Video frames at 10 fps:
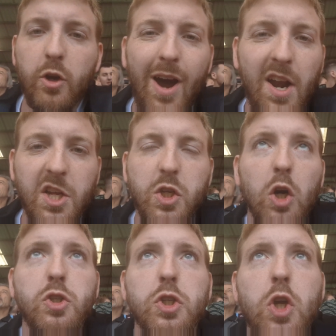Crowley's
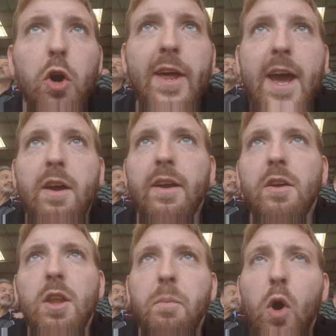got to score there.
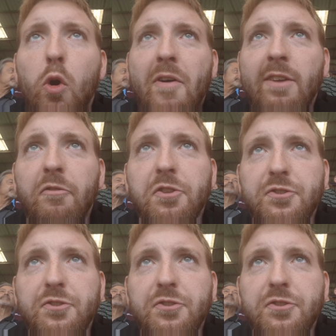The ball ran